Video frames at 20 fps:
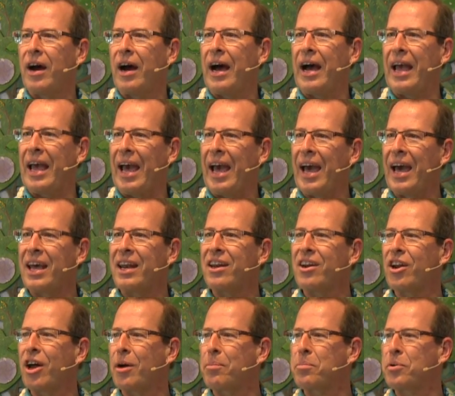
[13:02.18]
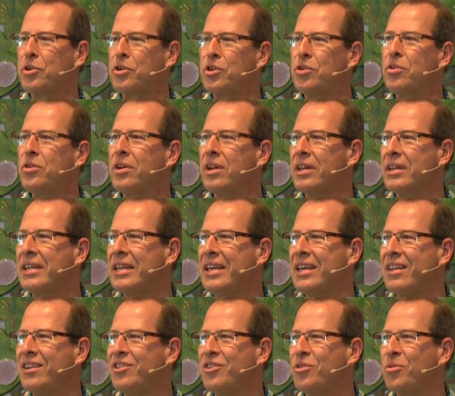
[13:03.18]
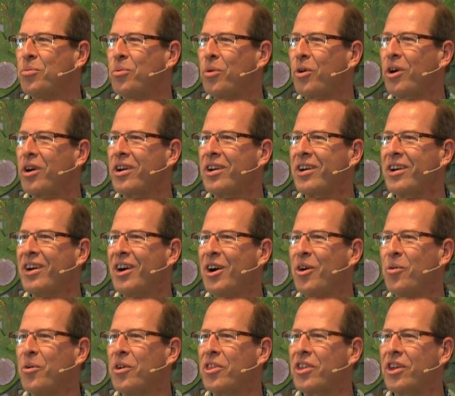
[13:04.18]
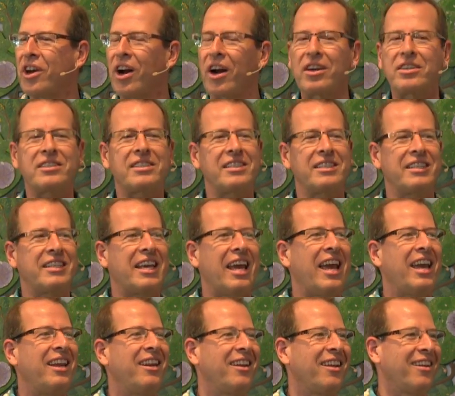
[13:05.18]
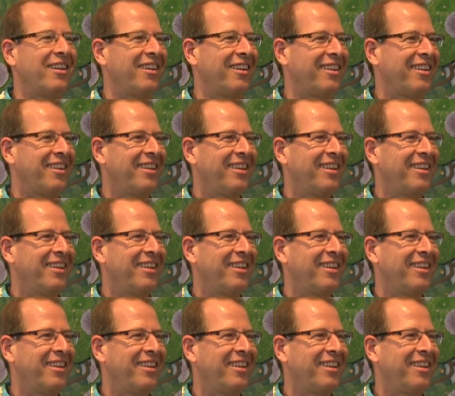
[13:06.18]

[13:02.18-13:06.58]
I had an opportunity to work with Garson Kanan,